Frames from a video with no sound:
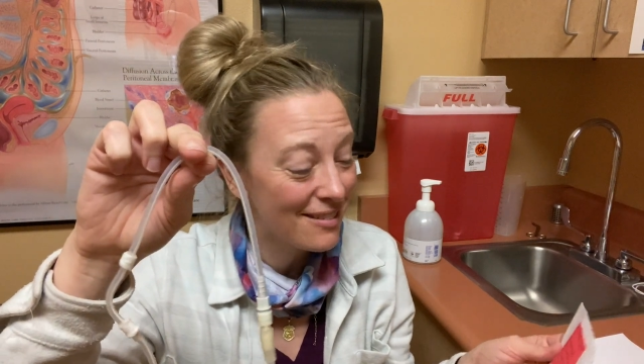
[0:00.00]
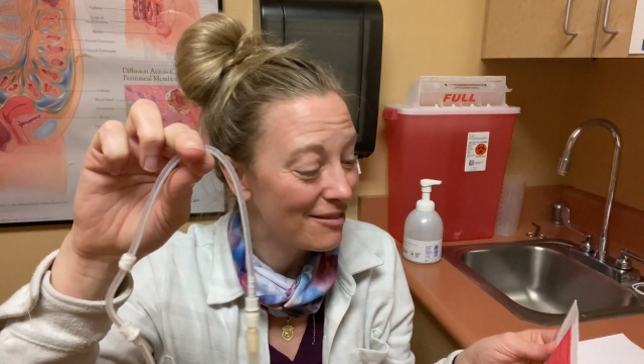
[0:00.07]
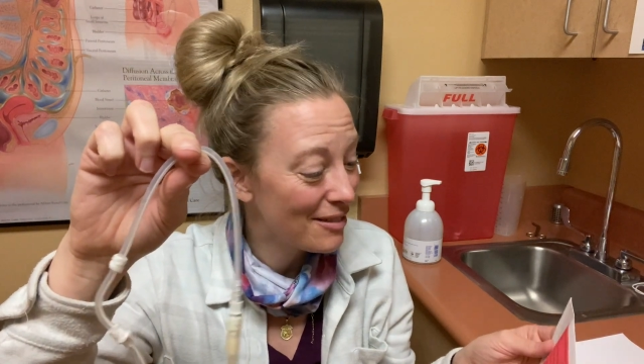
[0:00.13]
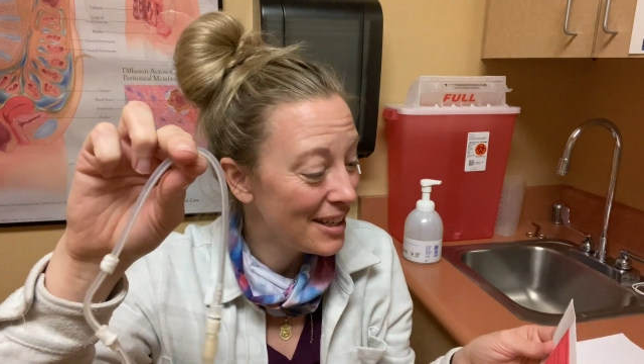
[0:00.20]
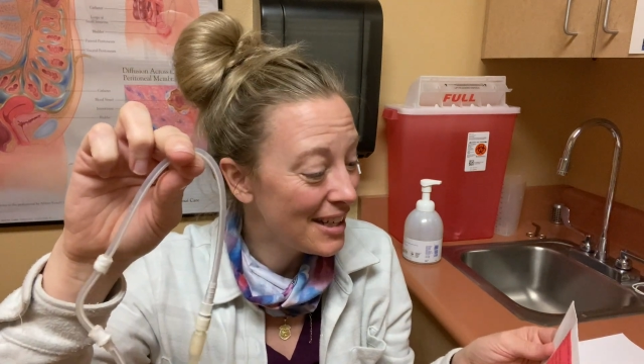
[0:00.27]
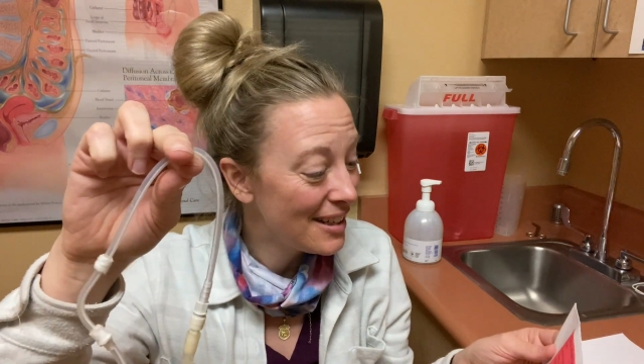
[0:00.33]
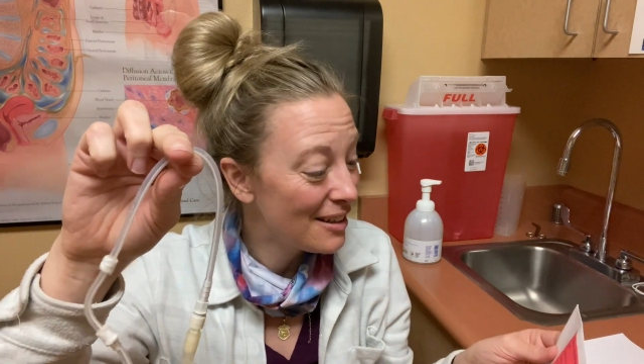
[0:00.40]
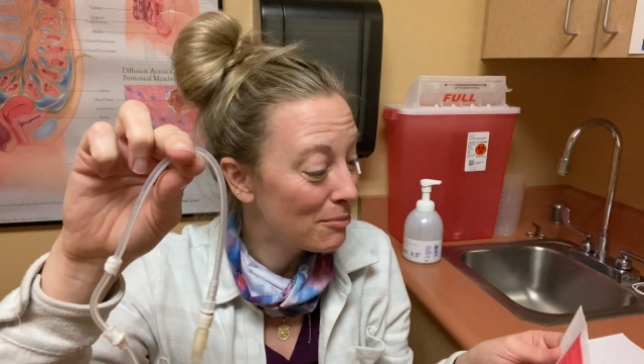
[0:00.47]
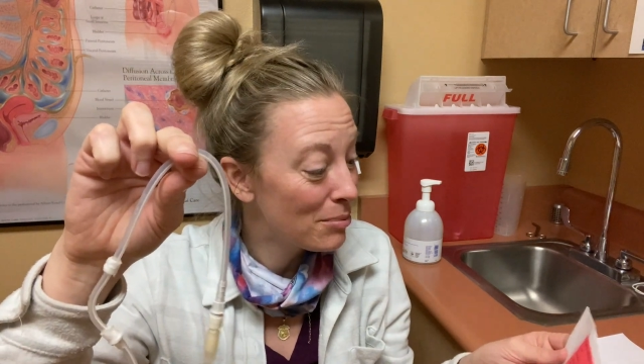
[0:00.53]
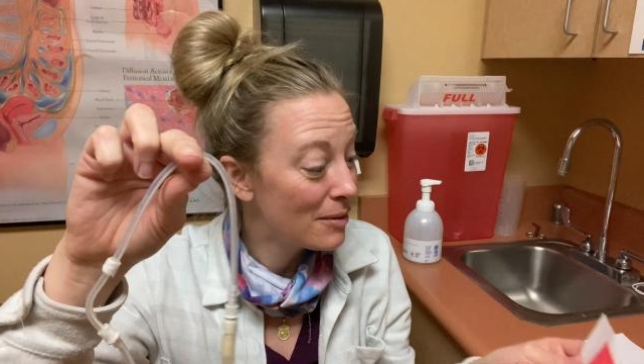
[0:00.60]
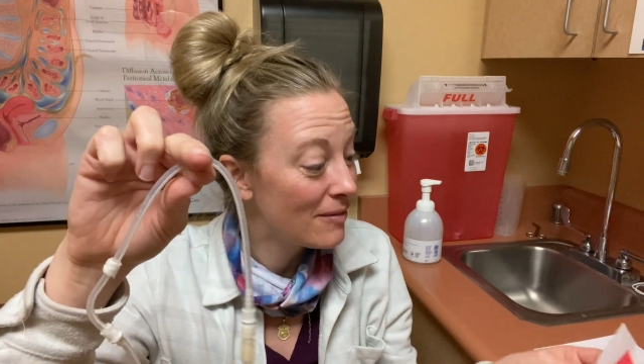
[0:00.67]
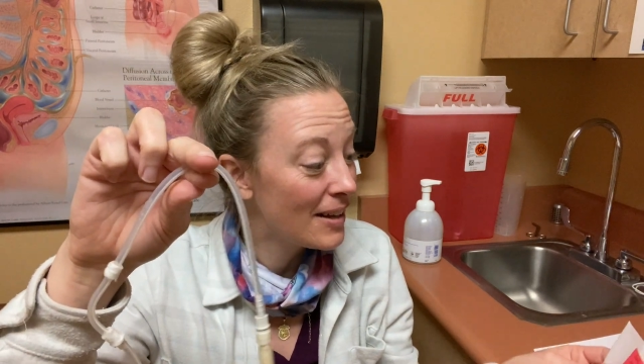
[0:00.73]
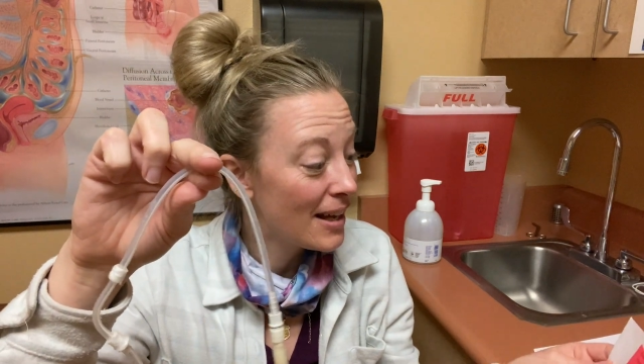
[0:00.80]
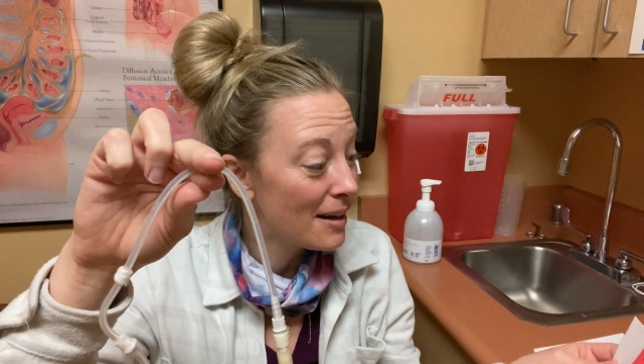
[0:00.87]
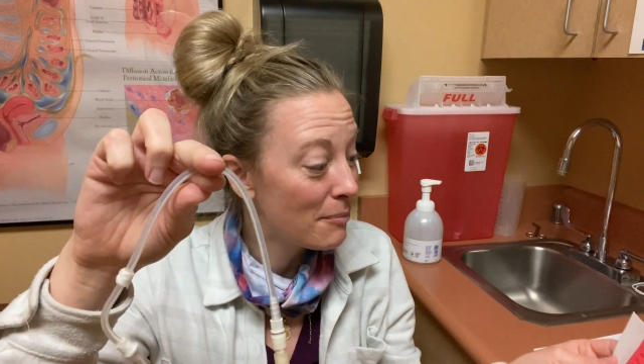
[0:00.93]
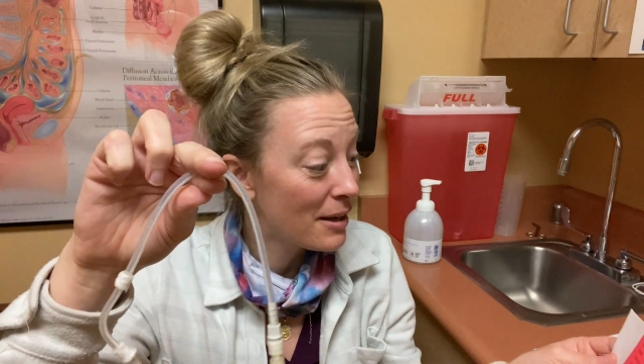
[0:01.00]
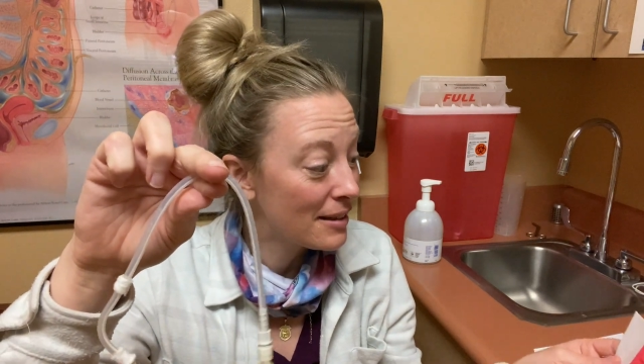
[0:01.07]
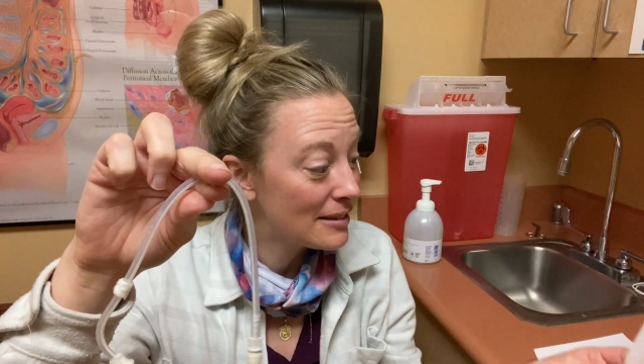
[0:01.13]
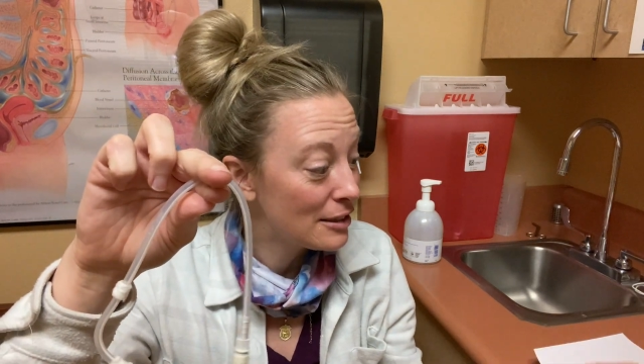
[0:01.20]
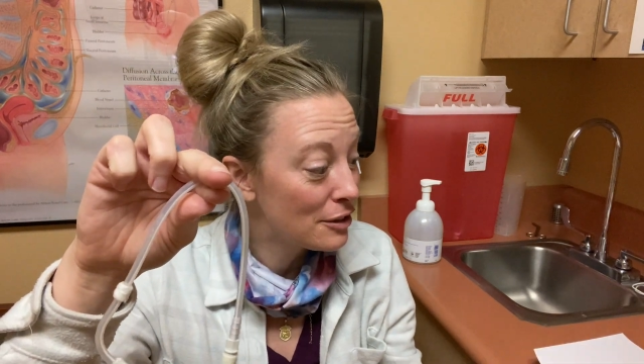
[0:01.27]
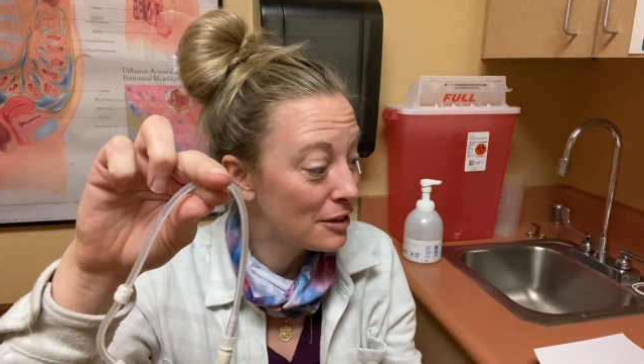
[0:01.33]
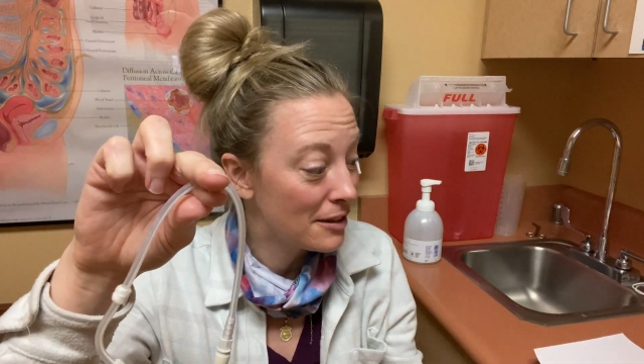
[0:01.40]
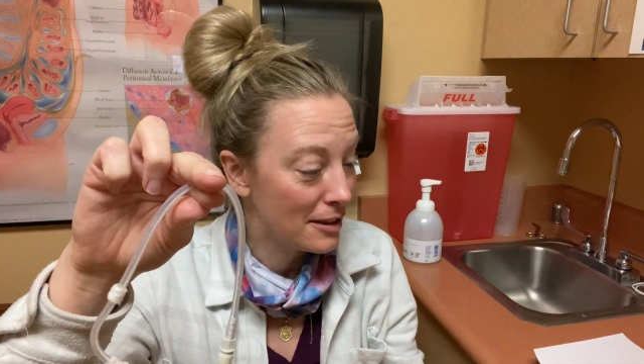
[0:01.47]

We need to prevent bacteria